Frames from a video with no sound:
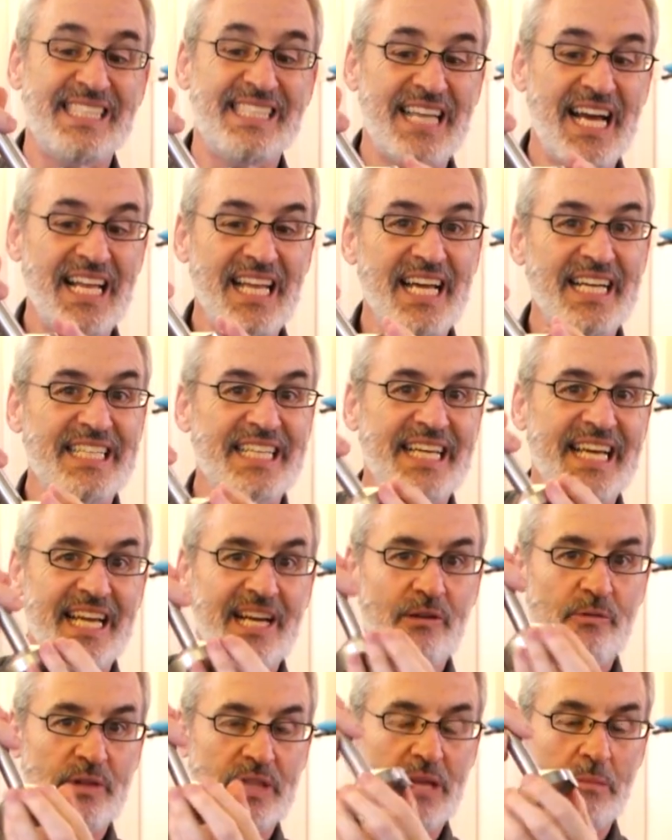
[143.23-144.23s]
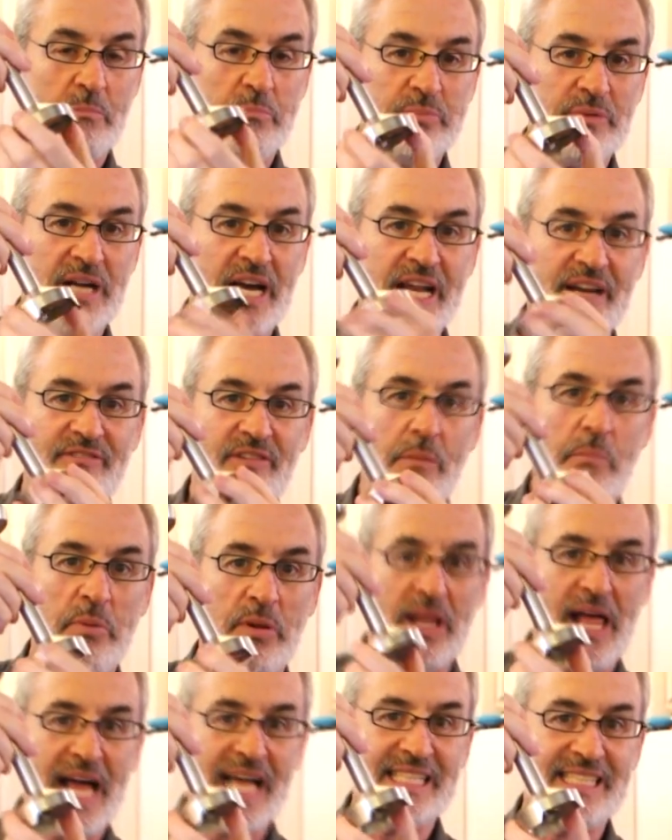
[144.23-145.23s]
I like to get it with the kind of a
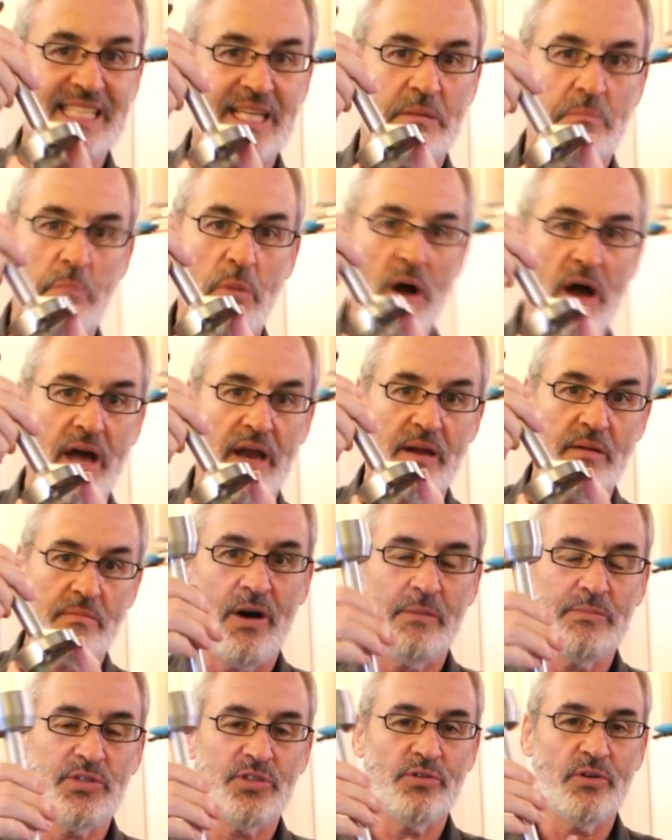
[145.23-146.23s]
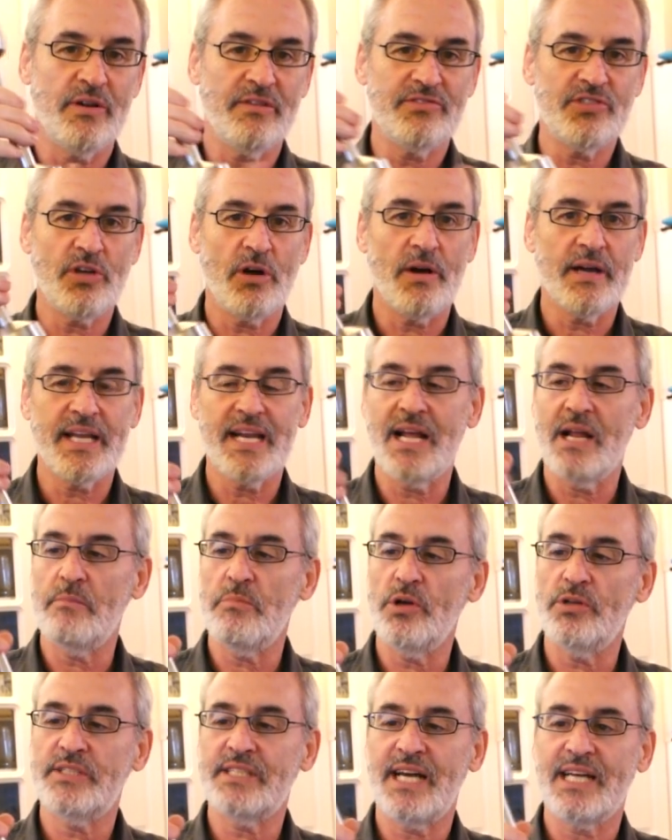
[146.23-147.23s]
plastic bottom. I'm sort of talking out of
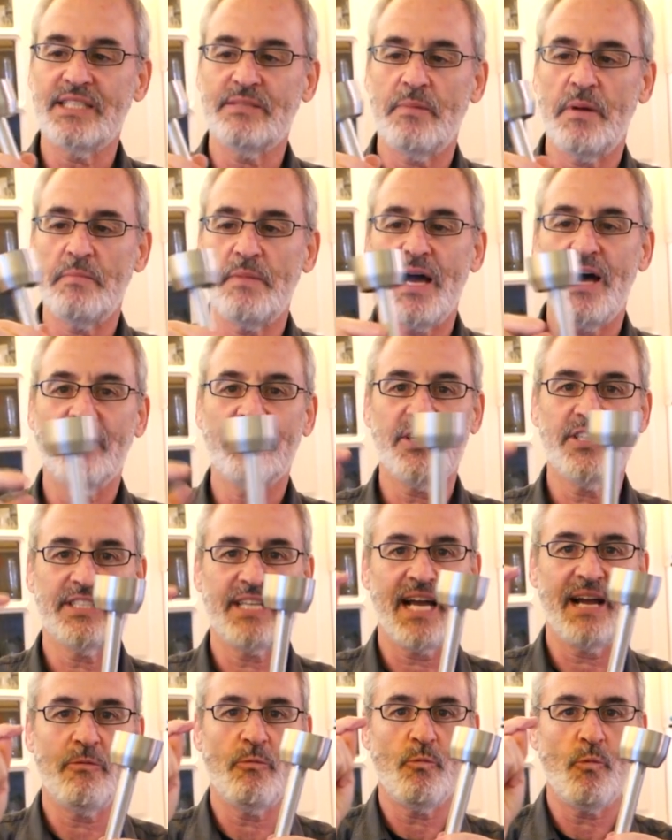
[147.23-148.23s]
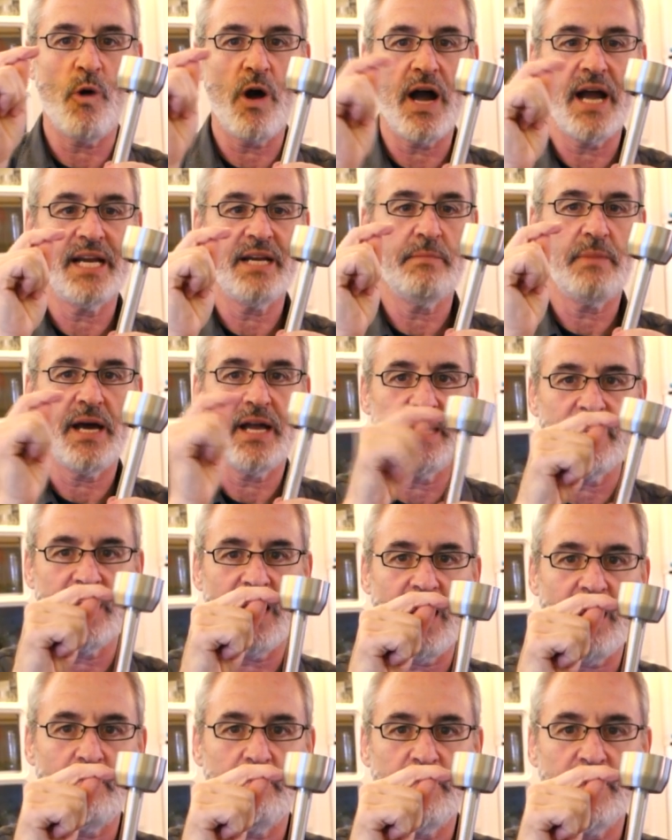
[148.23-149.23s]
both sides of my mouth because I whined about it
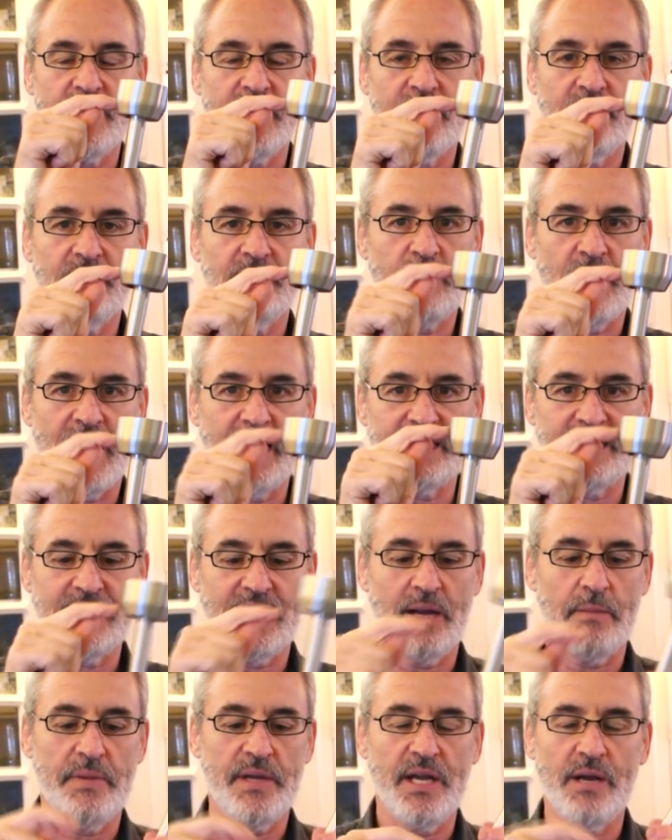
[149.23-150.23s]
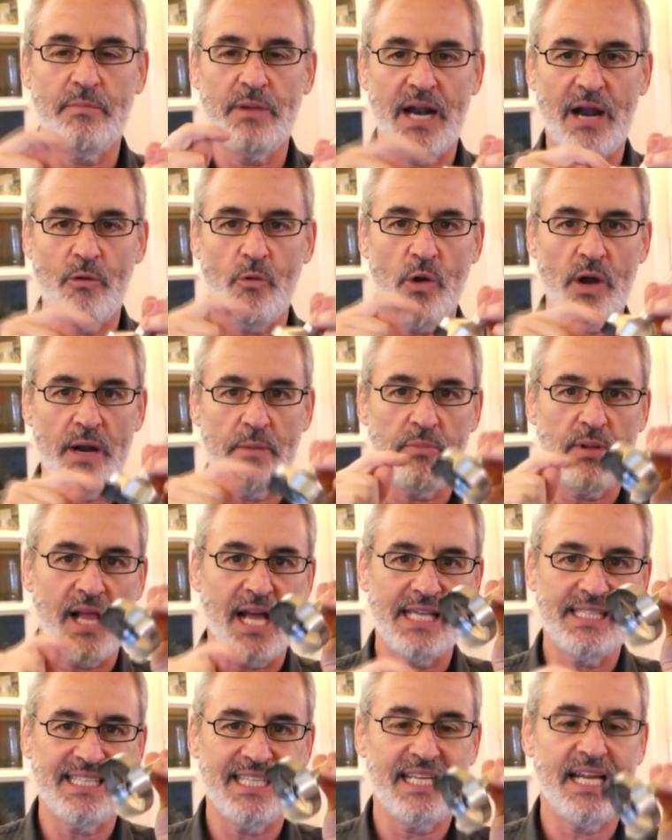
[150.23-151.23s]
not being plastic up here, but I want it
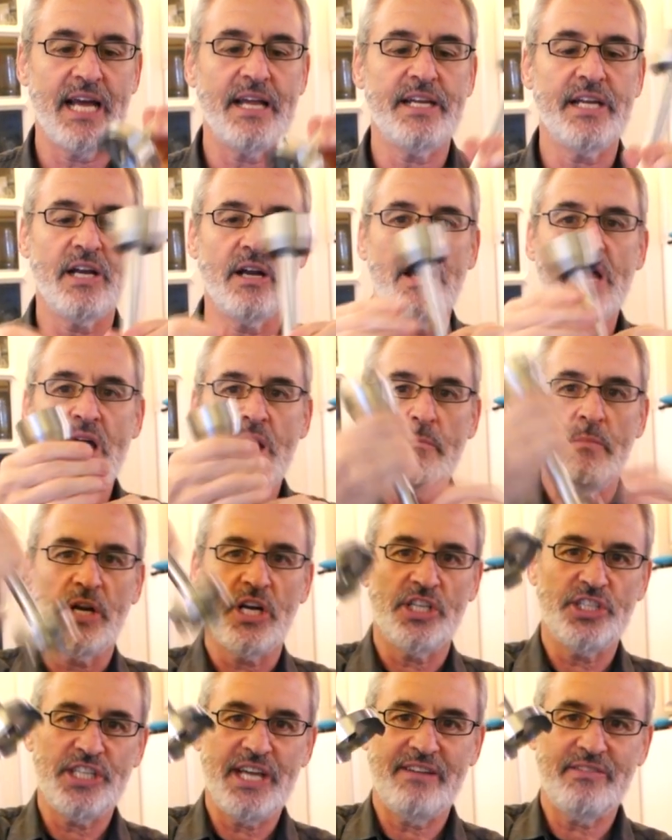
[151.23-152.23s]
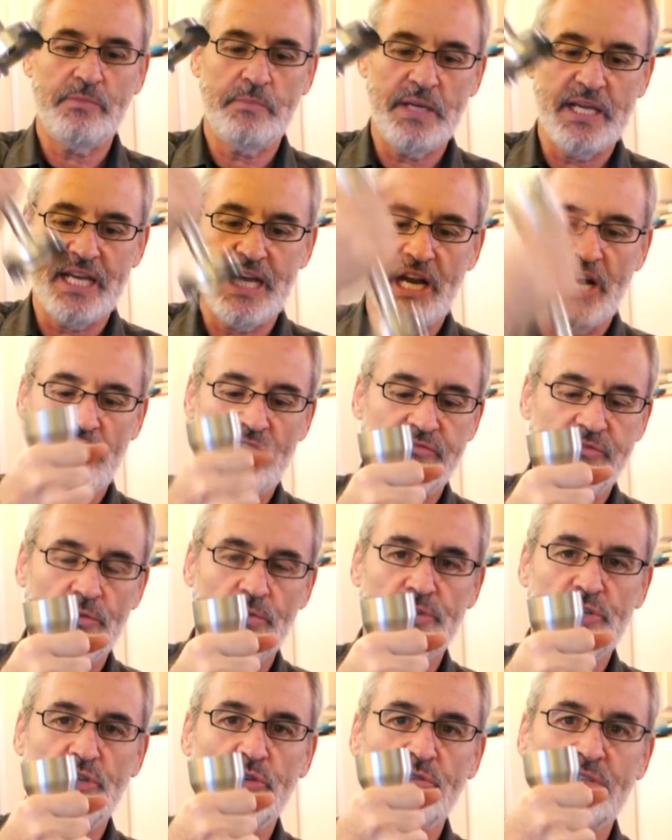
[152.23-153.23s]
plastic down here, because you have to be
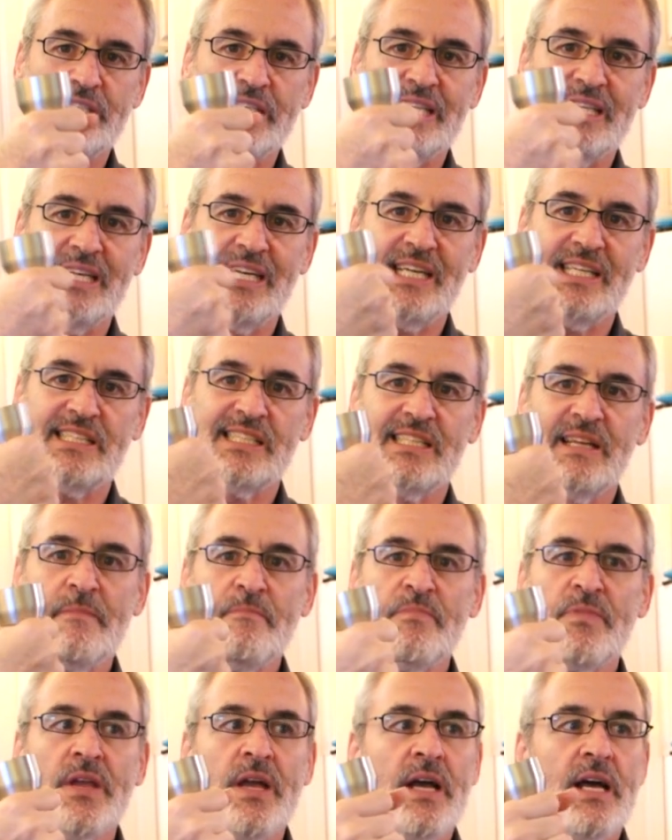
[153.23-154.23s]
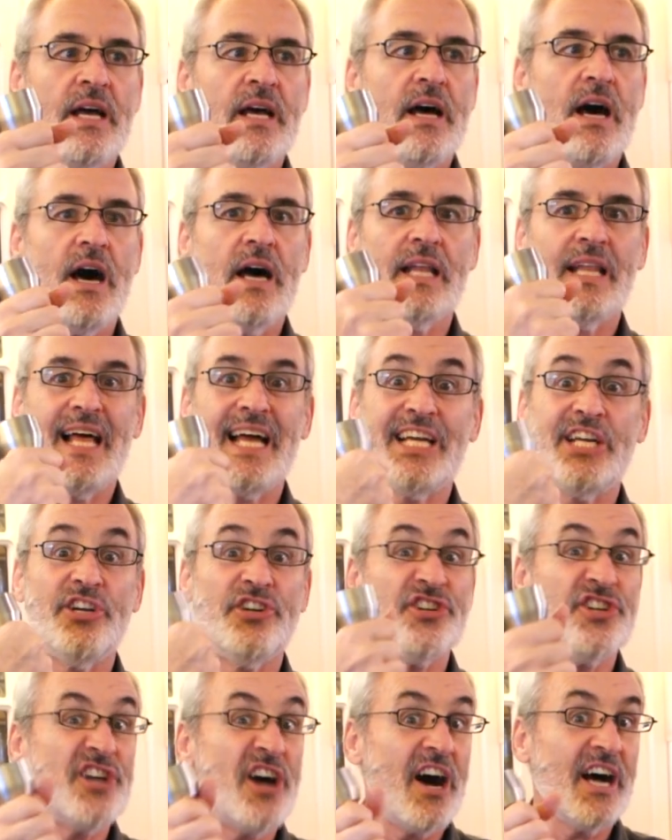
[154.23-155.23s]
careful using this on like
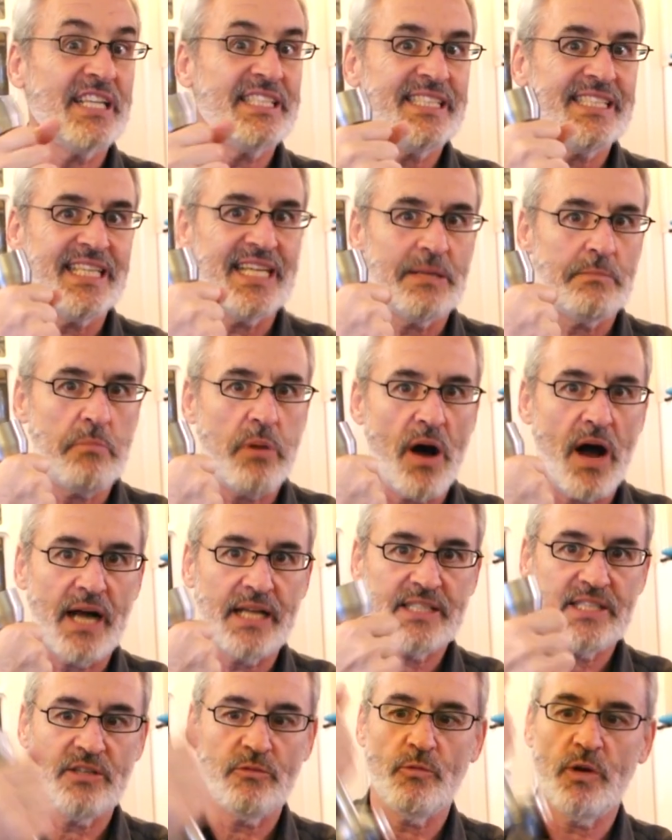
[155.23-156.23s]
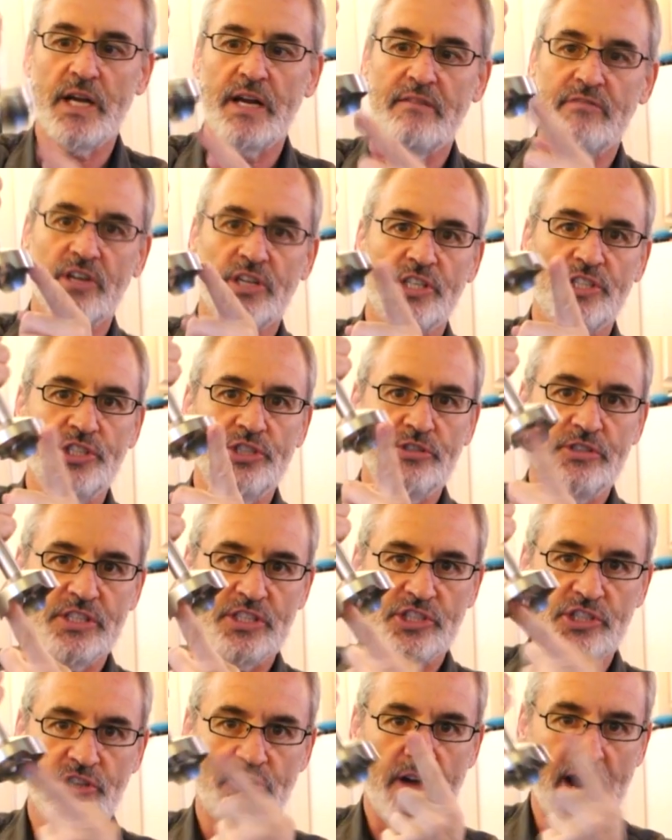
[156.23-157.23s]
your non-stick pots and whatever, because you
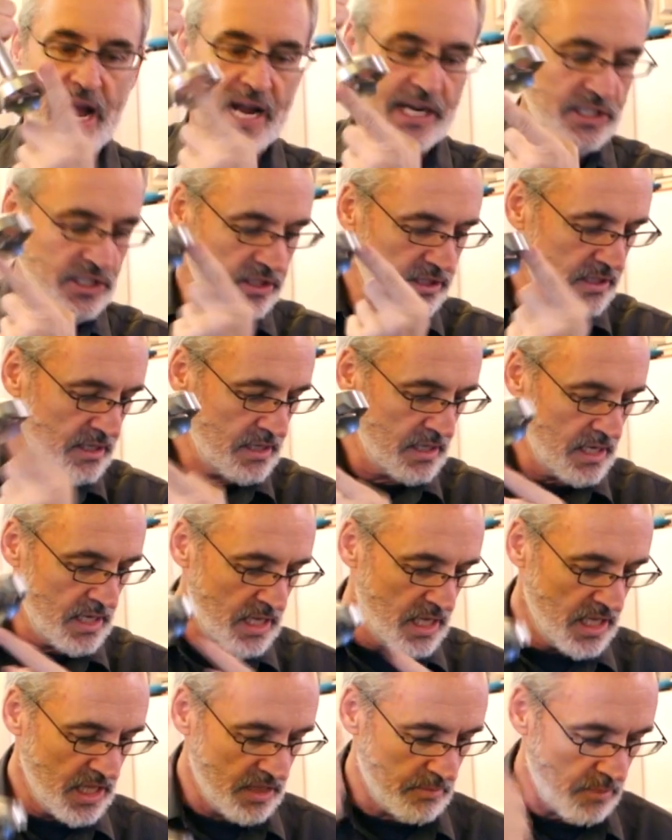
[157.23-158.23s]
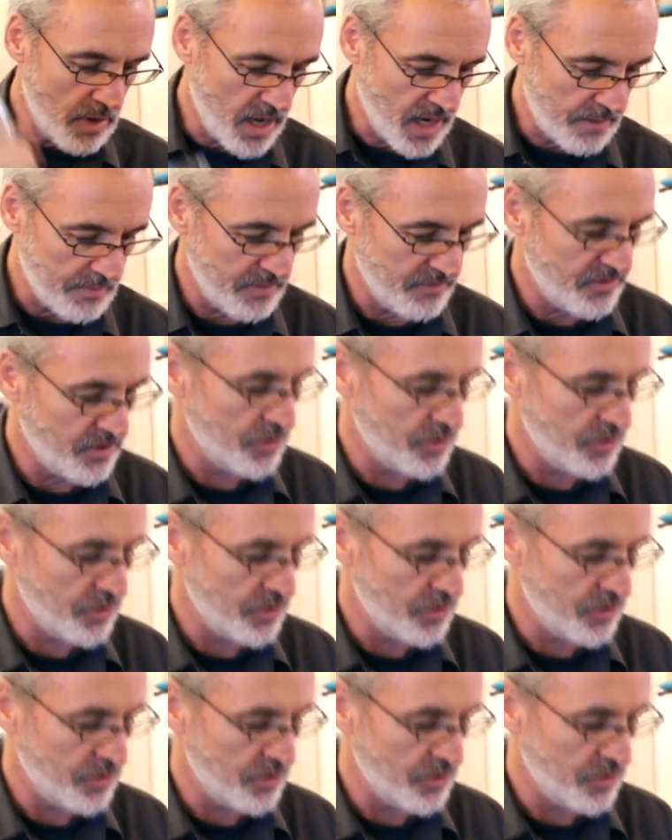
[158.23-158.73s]
can scratch the bottom of